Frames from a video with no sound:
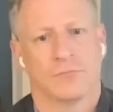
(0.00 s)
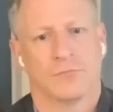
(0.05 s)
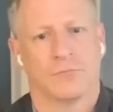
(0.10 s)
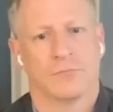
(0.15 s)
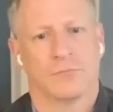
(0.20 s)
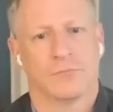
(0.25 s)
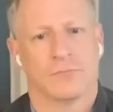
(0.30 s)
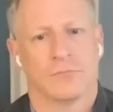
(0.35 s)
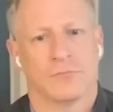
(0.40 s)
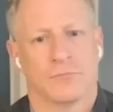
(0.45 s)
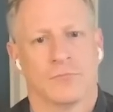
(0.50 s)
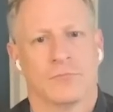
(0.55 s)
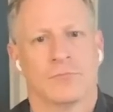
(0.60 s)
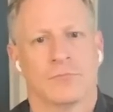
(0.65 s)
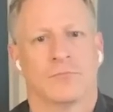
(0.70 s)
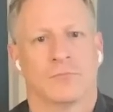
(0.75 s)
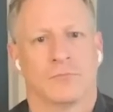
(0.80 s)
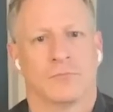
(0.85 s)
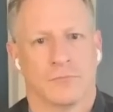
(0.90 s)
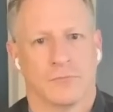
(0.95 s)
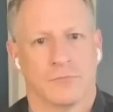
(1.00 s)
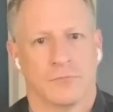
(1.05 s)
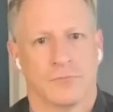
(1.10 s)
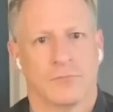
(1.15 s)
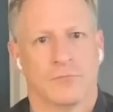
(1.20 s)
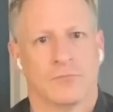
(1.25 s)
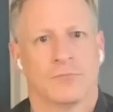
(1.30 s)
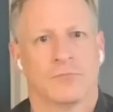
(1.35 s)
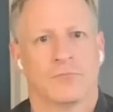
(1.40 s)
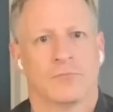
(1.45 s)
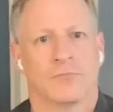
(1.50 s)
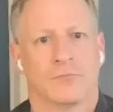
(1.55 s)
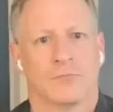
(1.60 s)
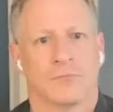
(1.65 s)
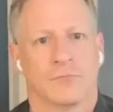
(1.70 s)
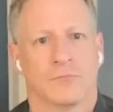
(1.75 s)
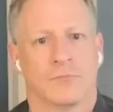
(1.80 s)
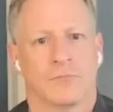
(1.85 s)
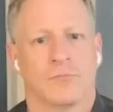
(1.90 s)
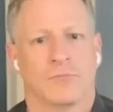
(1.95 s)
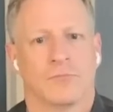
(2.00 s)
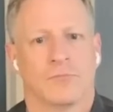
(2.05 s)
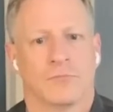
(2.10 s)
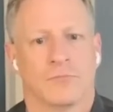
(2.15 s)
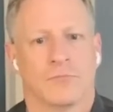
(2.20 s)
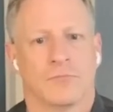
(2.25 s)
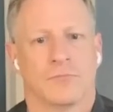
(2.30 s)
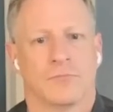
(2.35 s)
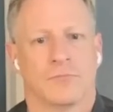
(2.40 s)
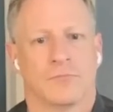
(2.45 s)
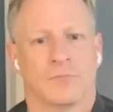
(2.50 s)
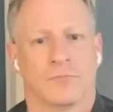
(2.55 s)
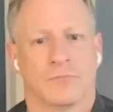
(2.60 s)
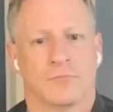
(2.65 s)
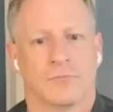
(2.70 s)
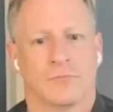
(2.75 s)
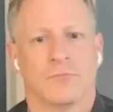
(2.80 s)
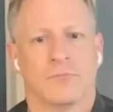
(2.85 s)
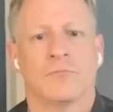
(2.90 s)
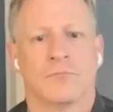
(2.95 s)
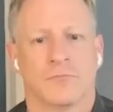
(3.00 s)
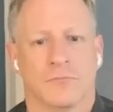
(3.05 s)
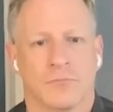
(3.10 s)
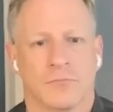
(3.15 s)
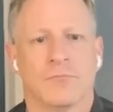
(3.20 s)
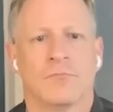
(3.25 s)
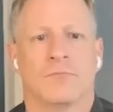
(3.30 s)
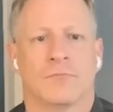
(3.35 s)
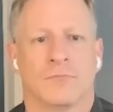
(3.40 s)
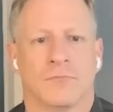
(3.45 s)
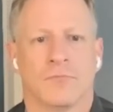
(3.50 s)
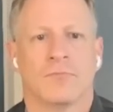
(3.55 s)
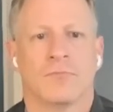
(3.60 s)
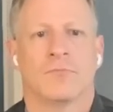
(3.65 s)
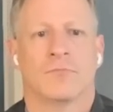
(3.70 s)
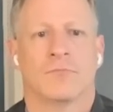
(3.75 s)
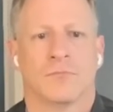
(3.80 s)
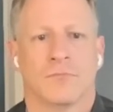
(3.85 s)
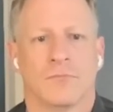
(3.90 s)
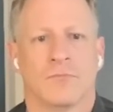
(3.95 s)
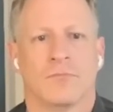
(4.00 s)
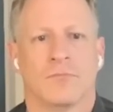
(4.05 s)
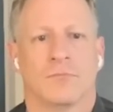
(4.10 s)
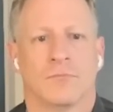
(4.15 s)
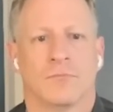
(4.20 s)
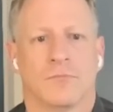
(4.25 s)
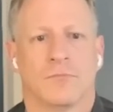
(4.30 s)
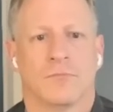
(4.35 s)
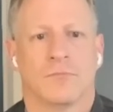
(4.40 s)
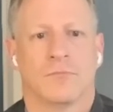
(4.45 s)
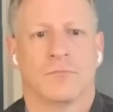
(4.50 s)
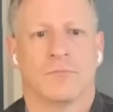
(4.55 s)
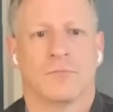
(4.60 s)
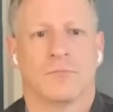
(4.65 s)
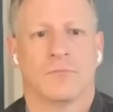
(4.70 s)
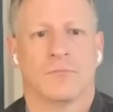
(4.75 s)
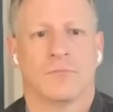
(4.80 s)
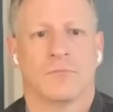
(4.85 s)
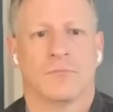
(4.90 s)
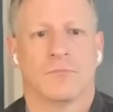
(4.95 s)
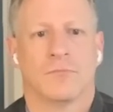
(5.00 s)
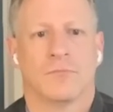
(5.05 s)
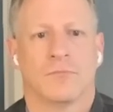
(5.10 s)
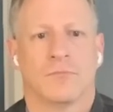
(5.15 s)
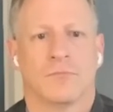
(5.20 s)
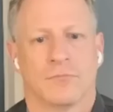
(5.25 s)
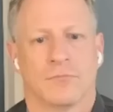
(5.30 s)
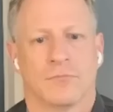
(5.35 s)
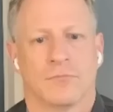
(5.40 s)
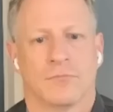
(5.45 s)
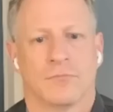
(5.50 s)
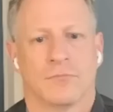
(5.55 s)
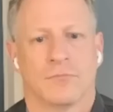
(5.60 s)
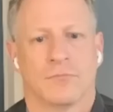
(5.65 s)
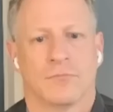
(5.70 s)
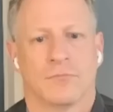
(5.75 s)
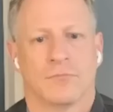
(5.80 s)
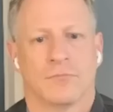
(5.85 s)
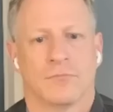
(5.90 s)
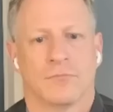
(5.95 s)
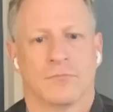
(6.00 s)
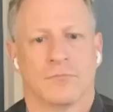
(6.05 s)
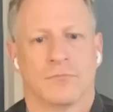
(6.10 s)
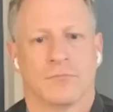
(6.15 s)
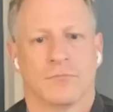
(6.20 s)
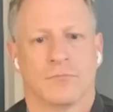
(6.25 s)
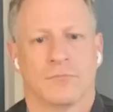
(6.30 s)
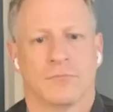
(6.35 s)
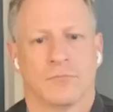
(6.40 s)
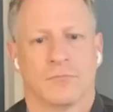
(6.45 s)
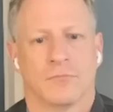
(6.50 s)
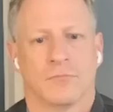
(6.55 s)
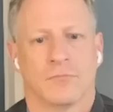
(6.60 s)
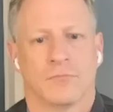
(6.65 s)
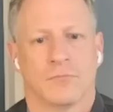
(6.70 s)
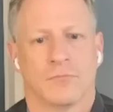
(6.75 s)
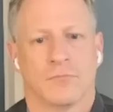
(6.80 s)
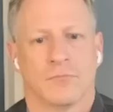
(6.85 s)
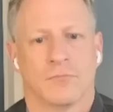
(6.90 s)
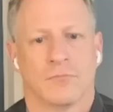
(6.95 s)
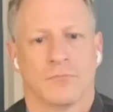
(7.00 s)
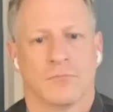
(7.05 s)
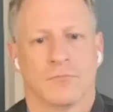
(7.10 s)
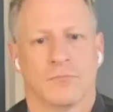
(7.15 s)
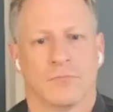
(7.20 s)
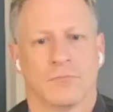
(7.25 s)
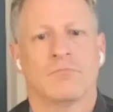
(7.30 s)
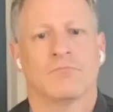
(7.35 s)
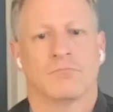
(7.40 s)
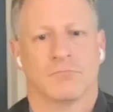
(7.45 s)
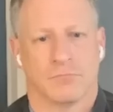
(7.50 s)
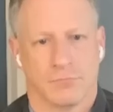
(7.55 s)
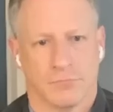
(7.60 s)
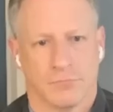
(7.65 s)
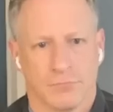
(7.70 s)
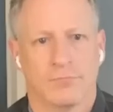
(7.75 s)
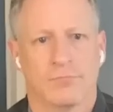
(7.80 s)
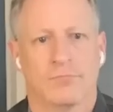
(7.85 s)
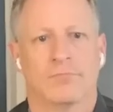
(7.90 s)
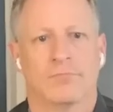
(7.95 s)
No words are spoken by the person on screen.